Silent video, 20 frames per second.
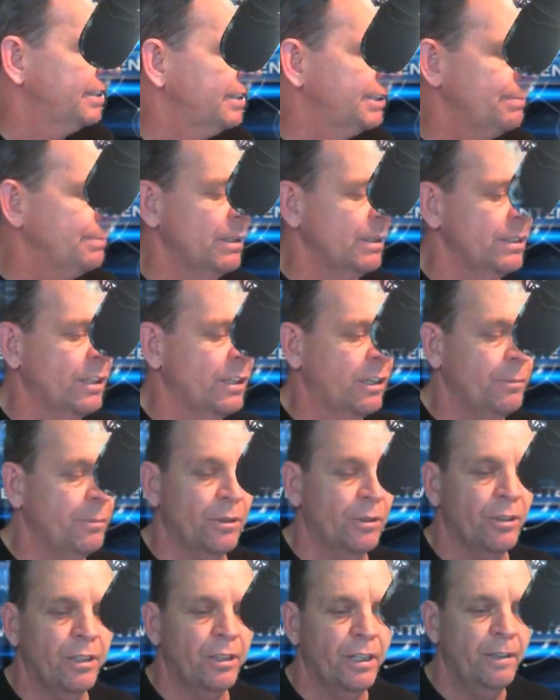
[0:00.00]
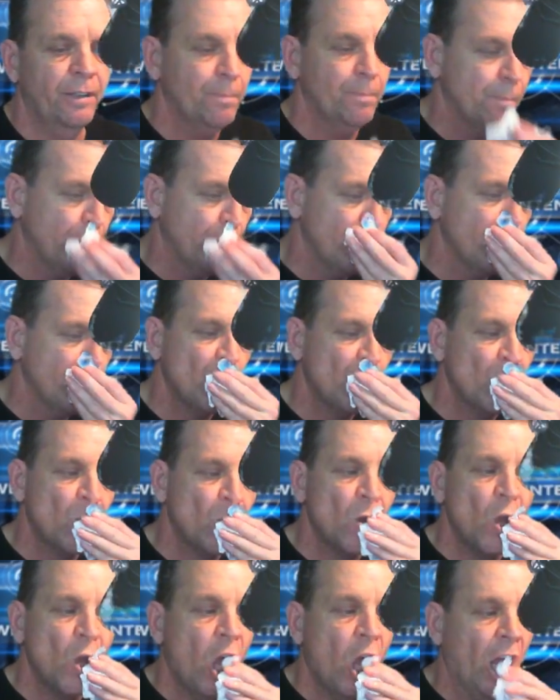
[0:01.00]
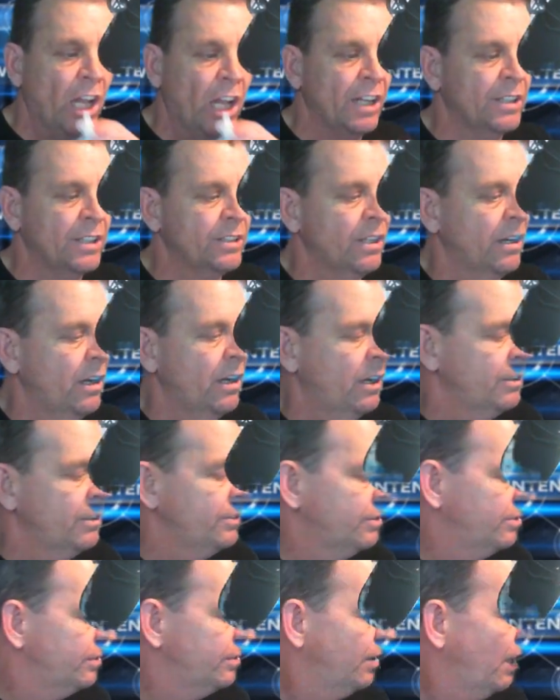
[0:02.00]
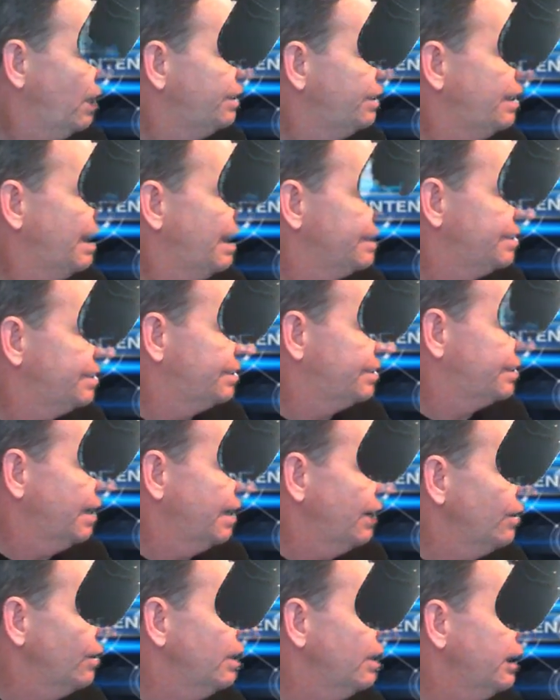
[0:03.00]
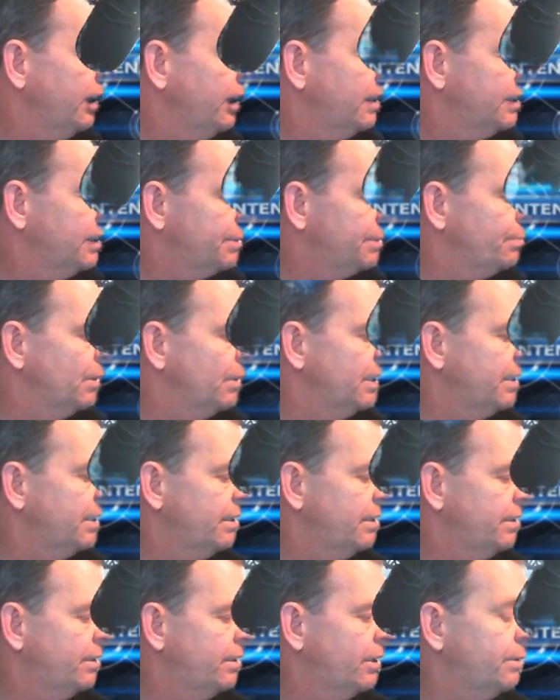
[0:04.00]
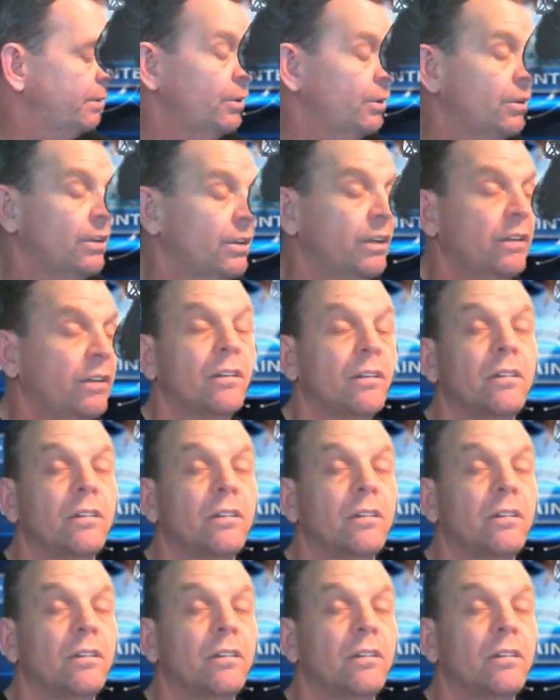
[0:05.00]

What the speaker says: split the community. It unnecessarily split the community.